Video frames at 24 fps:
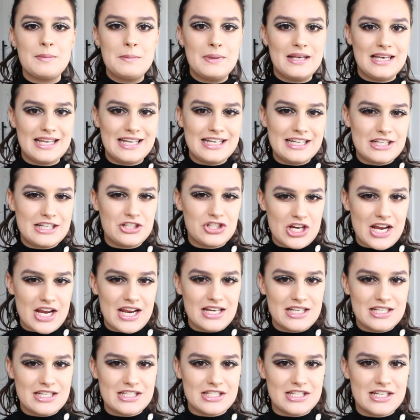completely
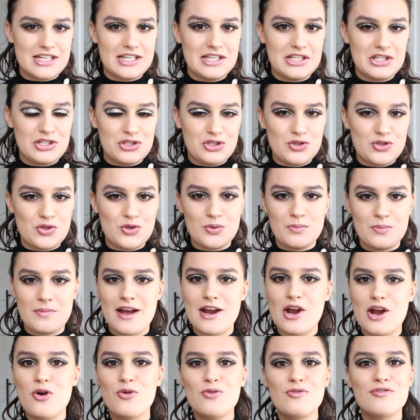changed it to
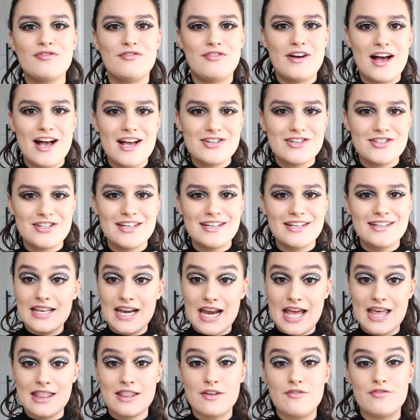my own version
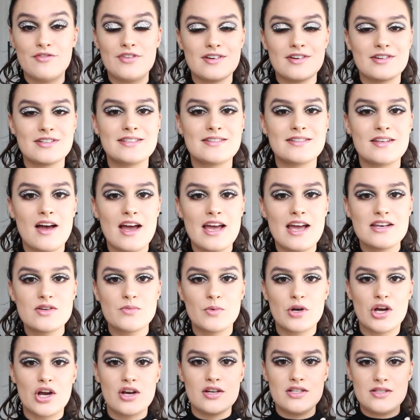and then for the side
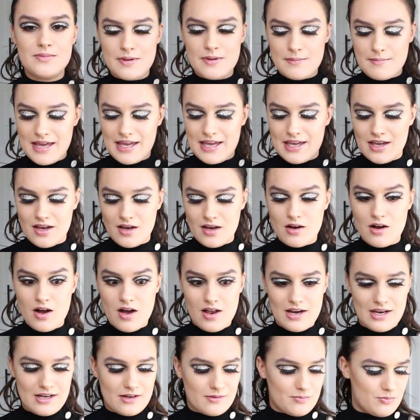we're going to be making
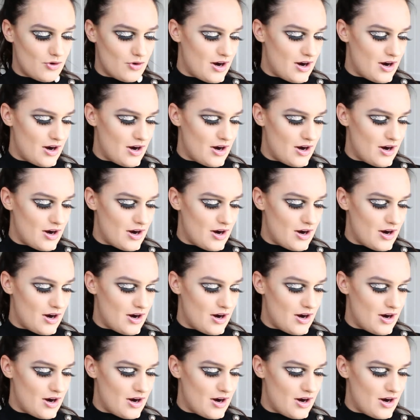garlic